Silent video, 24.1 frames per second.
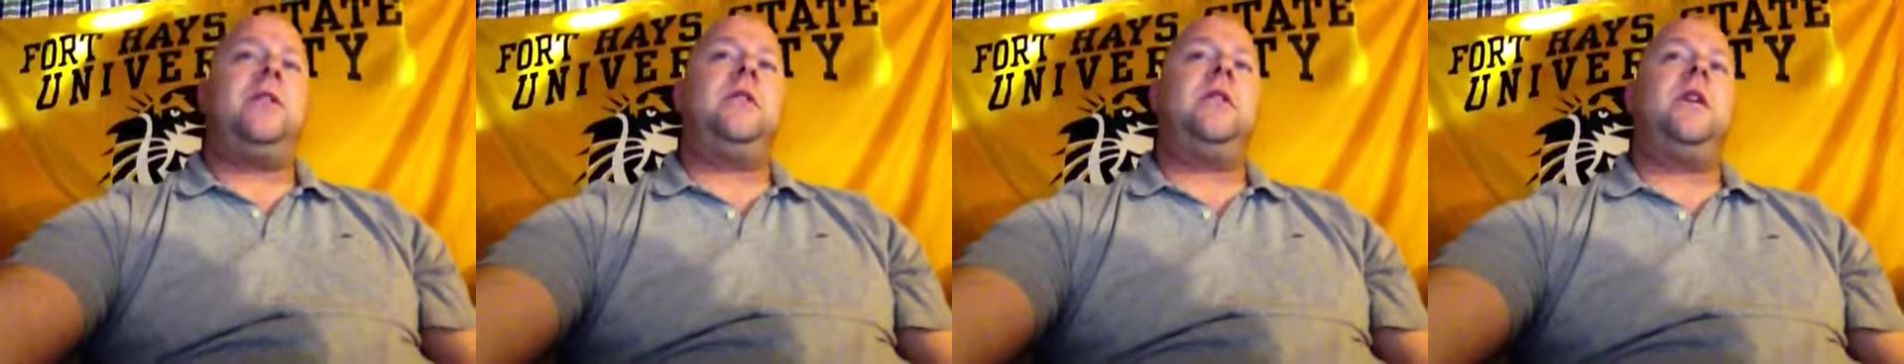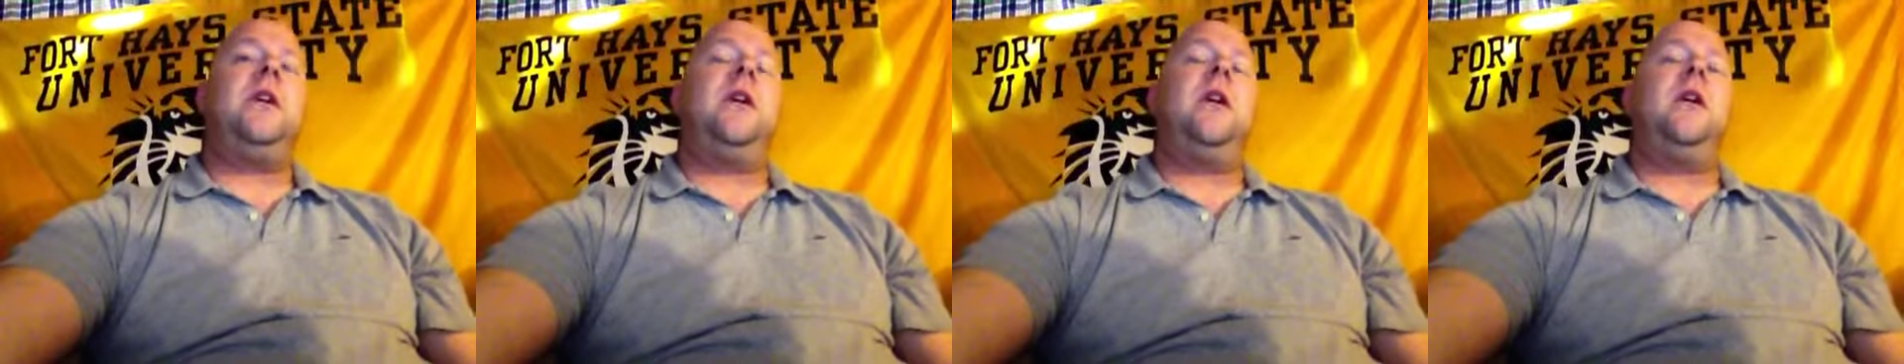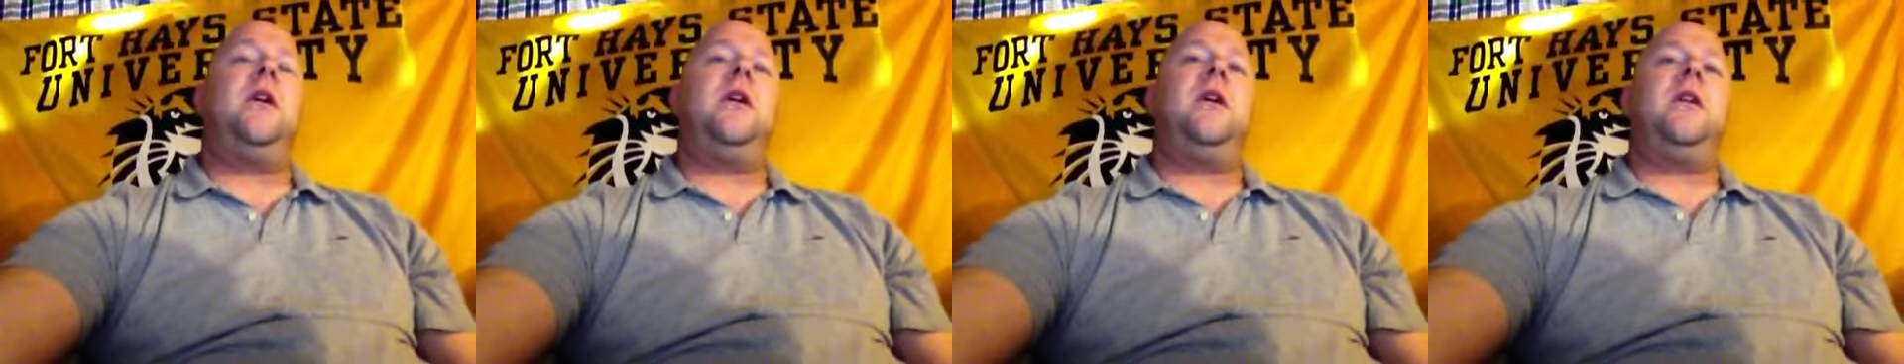
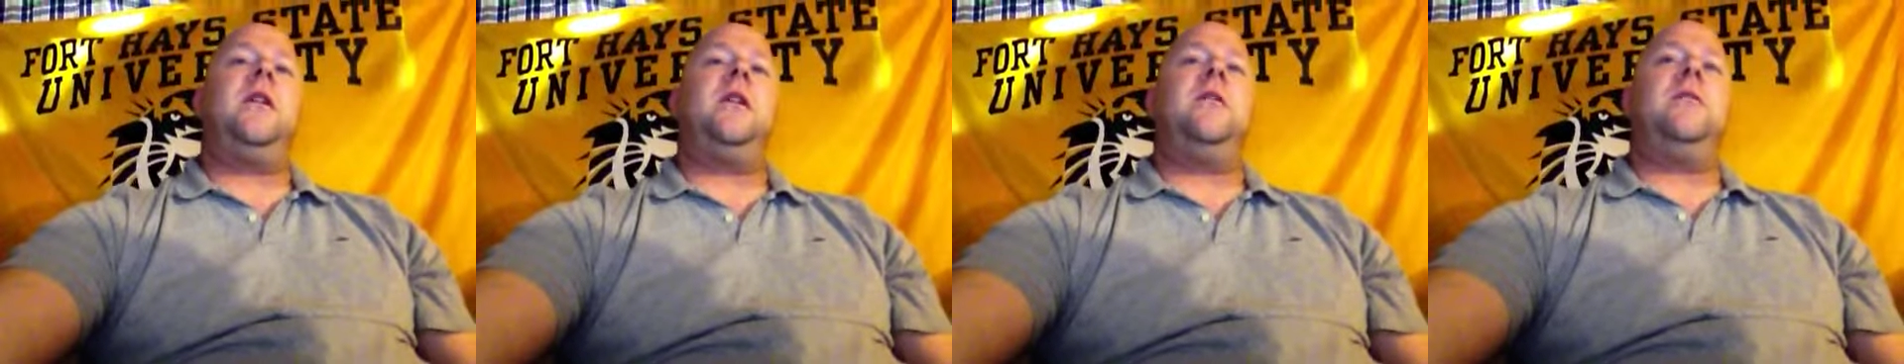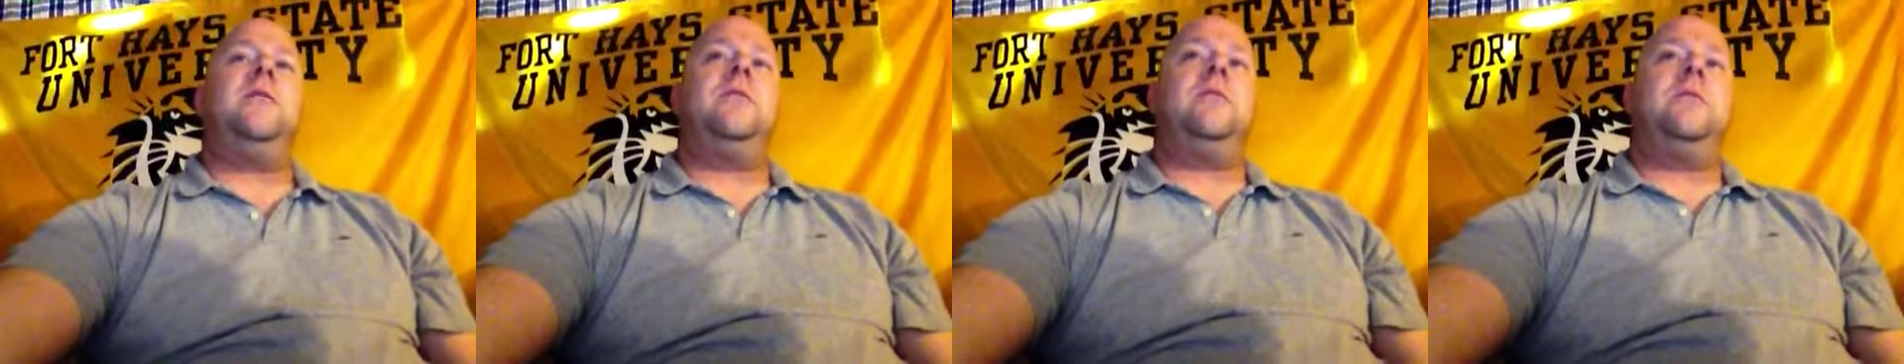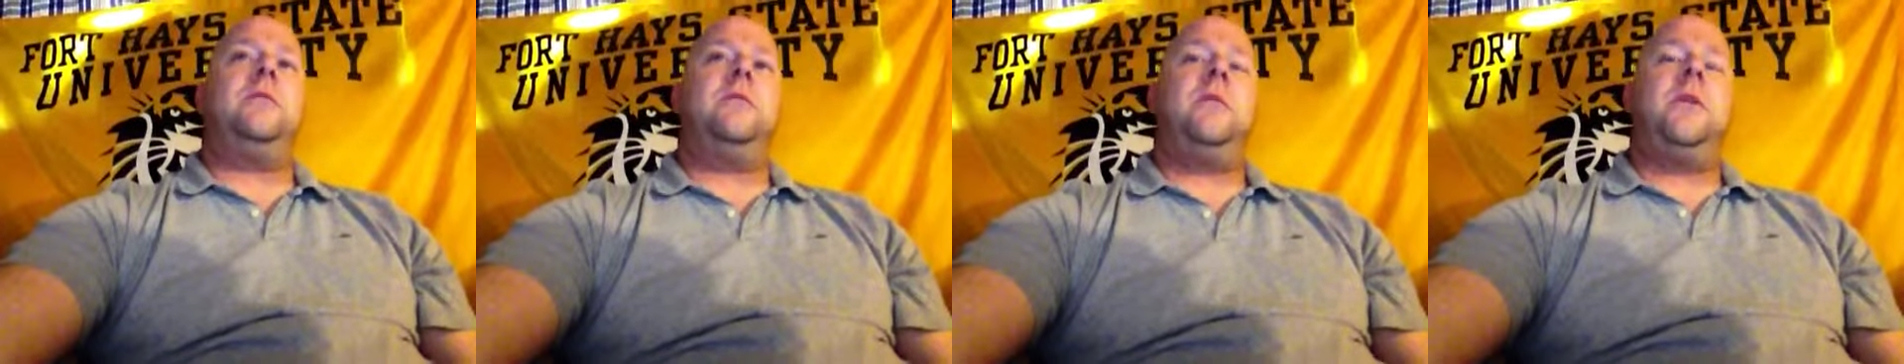
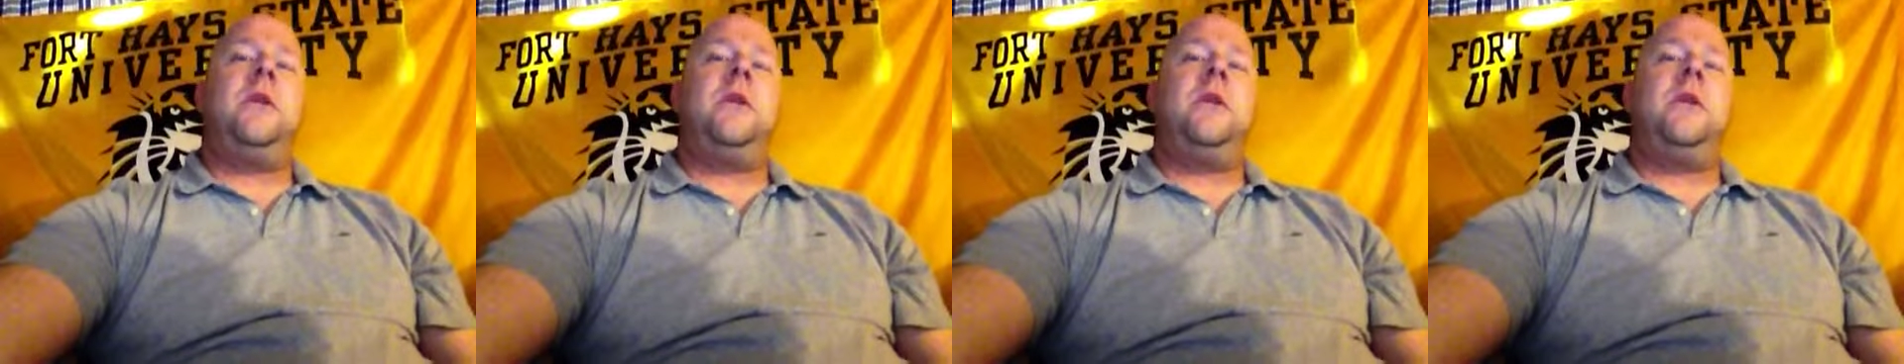in